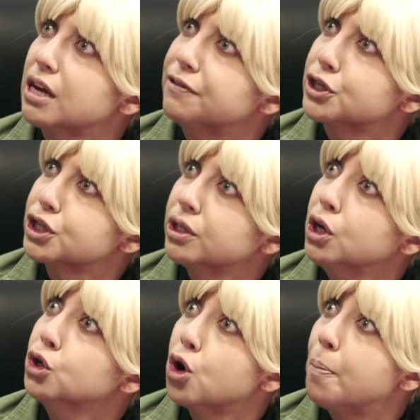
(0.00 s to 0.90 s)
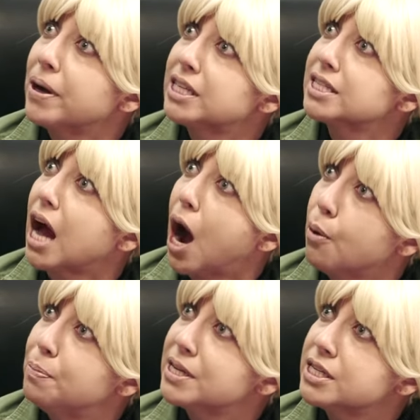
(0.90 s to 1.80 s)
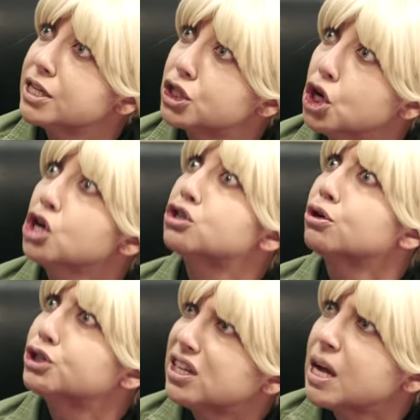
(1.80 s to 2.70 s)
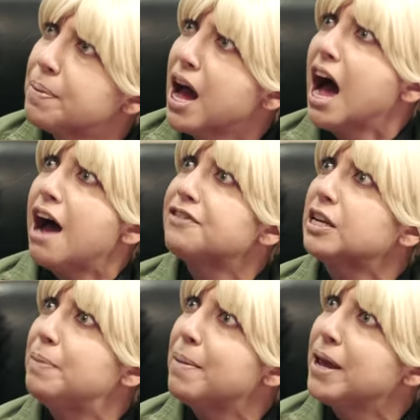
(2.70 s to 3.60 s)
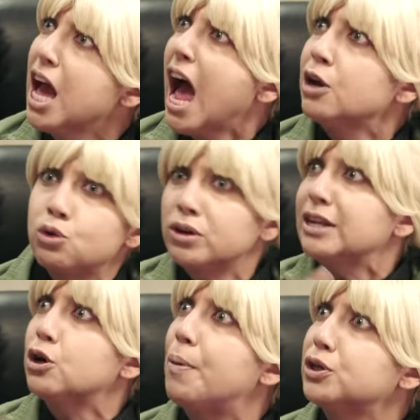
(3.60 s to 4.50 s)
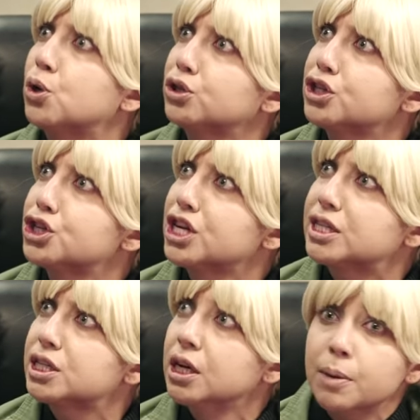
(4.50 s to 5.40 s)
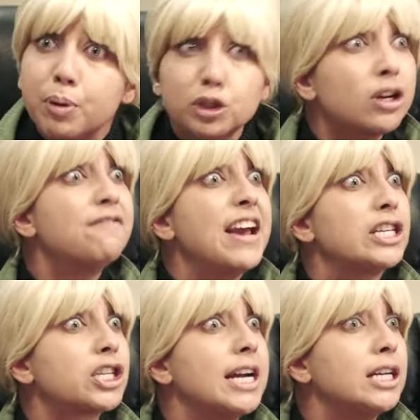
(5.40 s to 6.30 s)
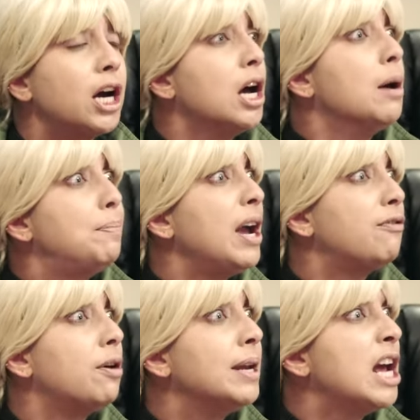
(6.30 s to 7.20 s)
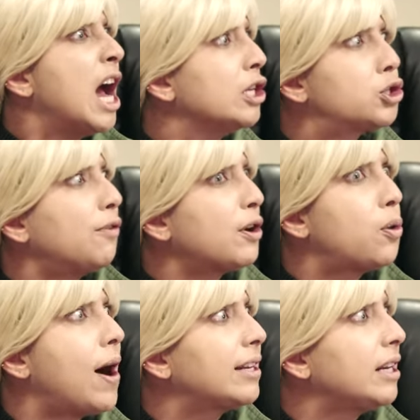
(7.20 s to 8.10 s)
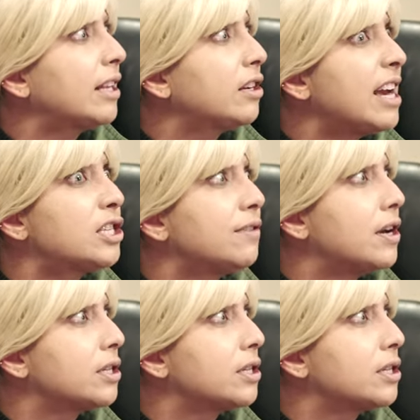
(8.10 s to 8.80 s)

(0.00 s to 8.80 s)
selfish. Your body's our business. So shut up, have that baby, and don't let your body go to the shits. Put on a waist trainer, be a woman, and suffer quietly like the rest of